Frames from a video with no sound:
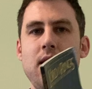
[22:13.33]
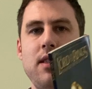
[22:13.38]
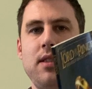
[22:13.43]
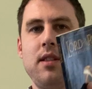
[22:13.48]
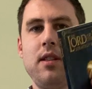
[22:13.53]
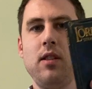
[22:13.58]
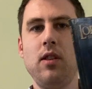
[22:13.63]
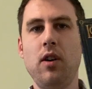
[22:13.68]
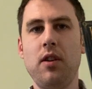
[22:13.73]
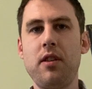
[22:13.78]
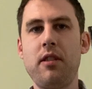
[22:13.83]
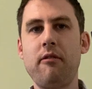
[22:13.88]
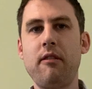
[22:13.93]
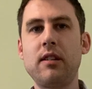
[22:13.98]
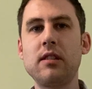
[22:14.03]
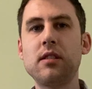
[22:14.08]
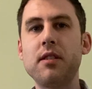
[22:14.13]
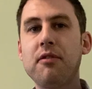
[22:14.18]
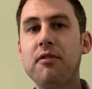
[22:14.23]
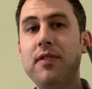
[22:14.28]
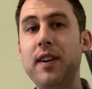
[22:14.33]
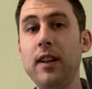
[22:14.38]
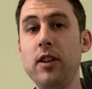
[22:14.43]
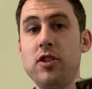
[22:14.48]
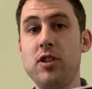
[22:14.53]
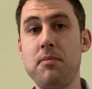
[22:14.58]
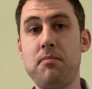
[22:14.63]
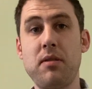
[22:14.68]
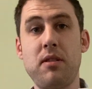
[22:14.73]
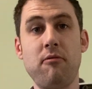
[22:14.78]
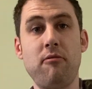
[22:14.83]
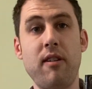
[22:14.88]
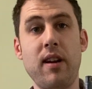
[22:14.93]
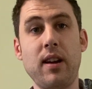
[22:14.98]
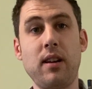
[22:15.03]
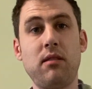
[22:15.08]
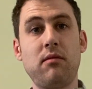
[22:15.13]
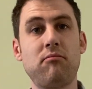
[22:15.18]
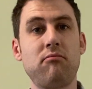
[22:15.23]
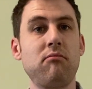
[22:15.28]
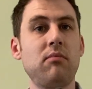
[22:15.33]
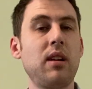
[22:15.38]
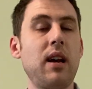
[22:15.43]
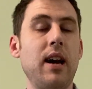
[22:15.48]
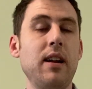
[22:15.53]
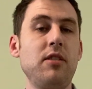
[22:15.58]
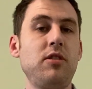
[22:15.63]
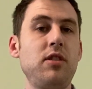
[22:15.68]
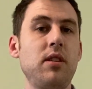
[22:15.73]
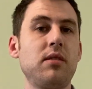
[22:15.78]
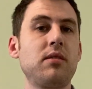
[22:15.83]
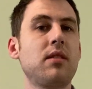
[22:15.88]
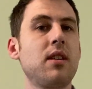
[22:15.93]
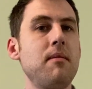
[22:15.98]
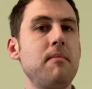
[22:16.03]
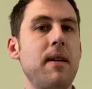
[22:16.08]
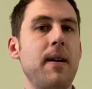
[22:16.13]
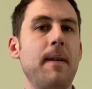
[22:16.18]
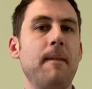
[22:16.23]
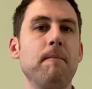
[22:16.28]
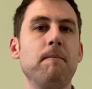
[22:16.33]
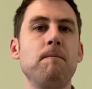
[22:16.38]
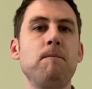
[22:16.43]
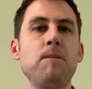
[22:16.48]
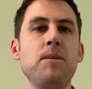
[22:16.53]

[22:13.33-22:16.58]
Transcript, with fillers: The Lord of the Rings, The Fellowship of the Ring had just come out.